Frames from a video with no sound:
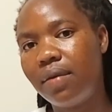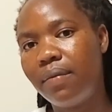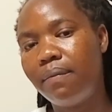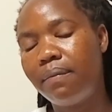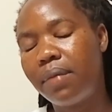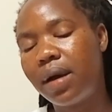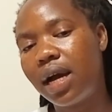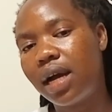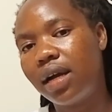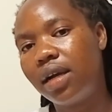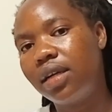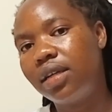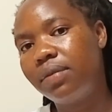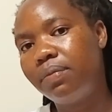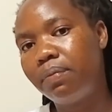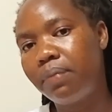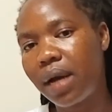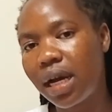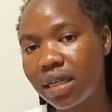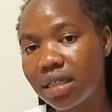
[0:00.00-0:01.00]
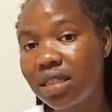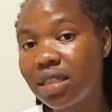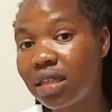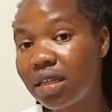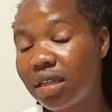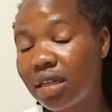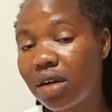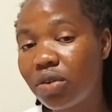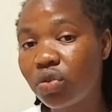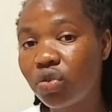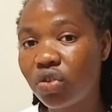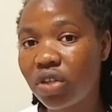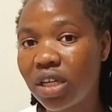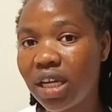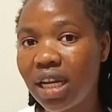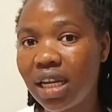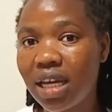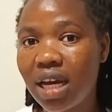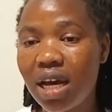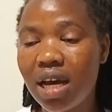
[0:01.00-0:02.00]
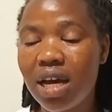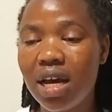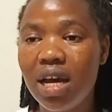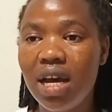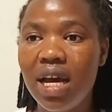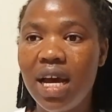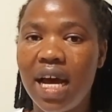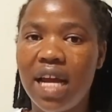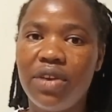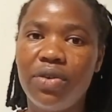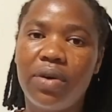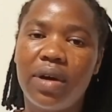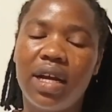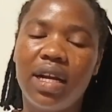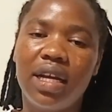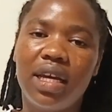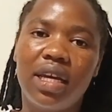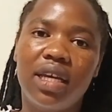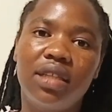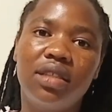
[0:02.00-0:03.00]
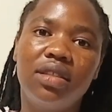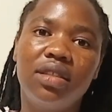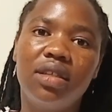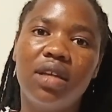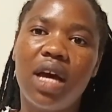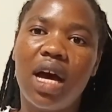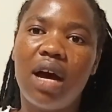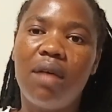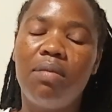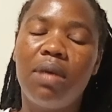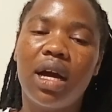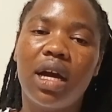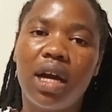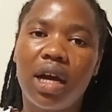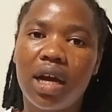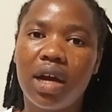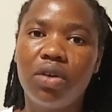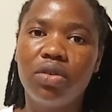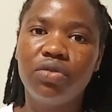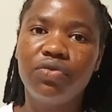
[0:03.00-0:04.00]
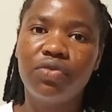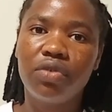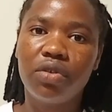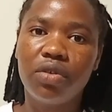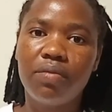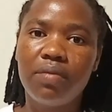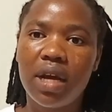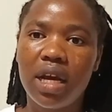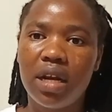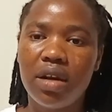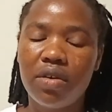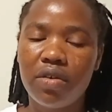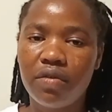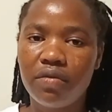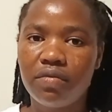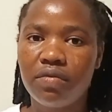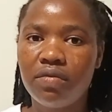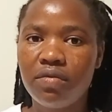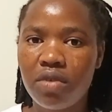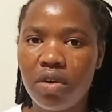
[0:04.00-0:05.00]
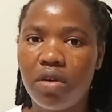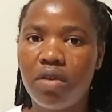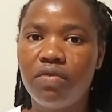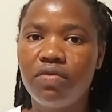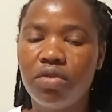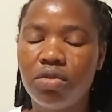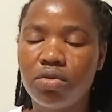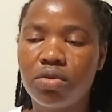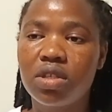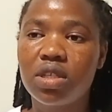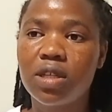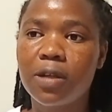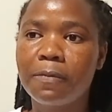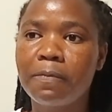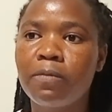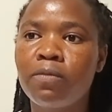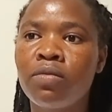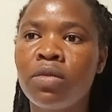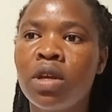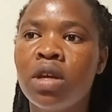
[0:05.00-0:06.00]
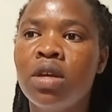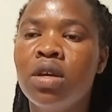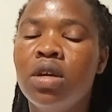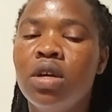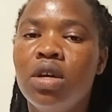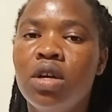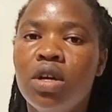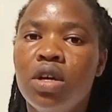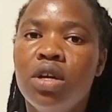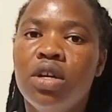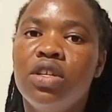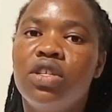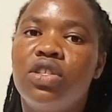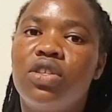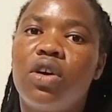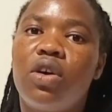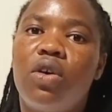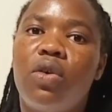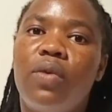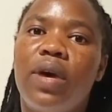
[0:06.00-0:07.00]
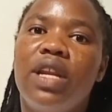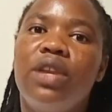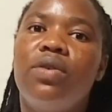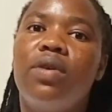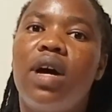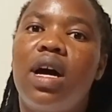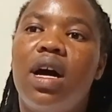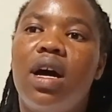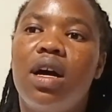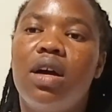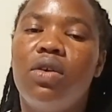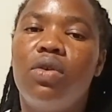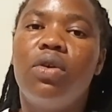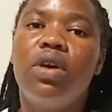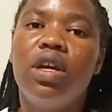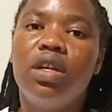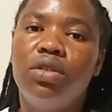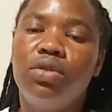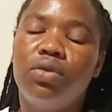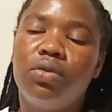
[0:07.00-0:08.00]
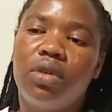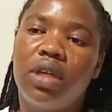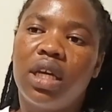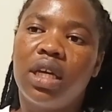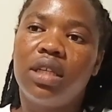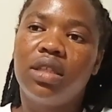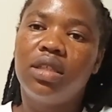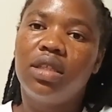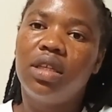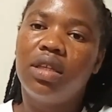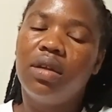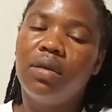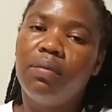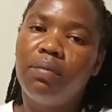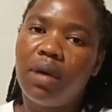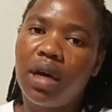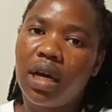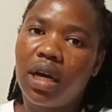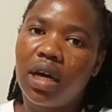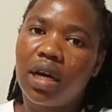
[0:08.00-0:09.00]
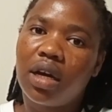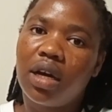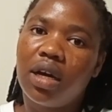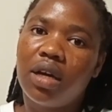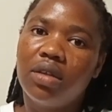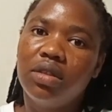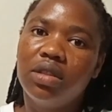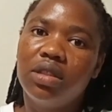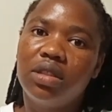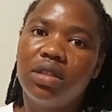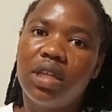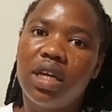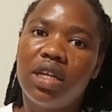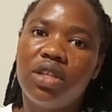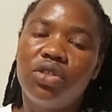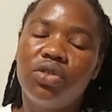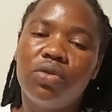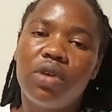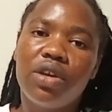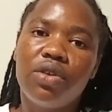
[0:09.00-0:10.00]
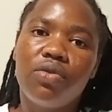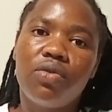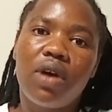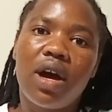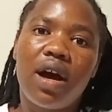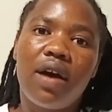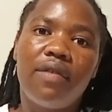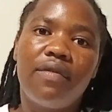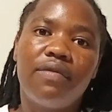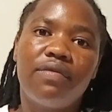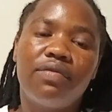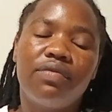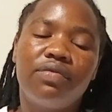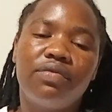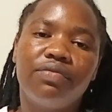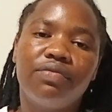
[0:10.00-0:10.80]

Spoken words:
banks in Australia, and you can get a bank account from any of those. So when you are going to get bank accounts, ensure you have